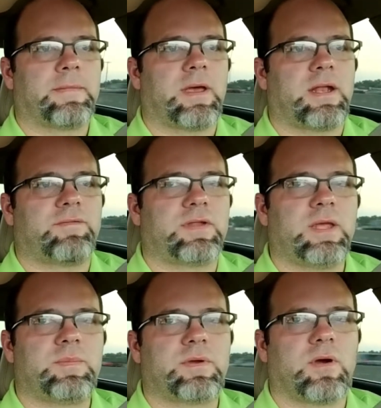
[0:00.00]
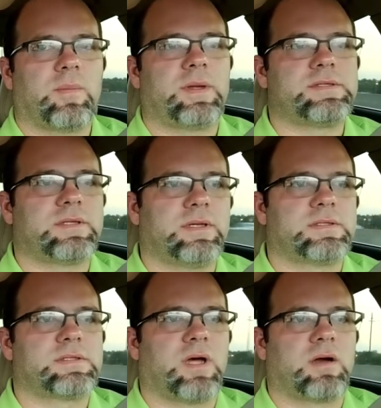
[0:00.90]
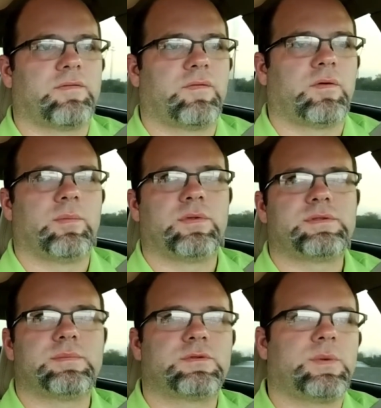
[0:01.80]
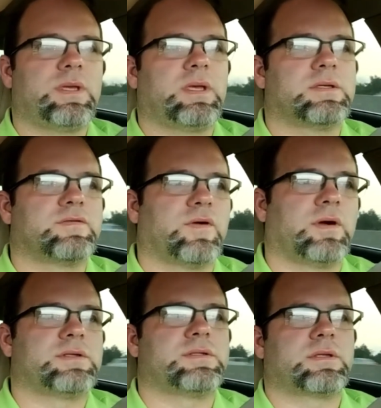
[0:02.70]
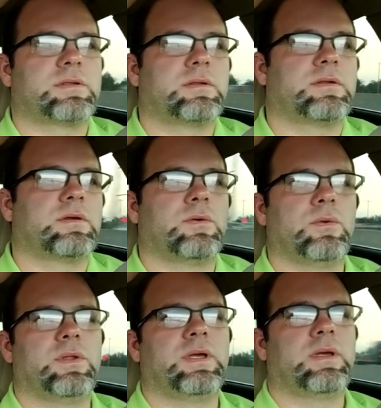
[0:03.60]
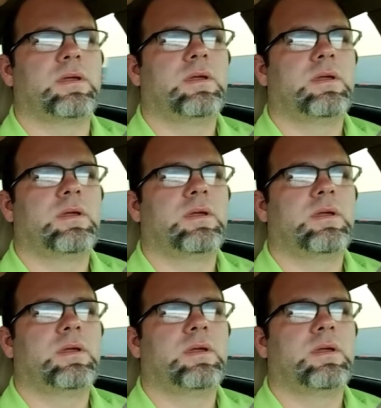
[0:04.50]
I'd have to keep the car basically in stock form with some tweaking as far as the cooling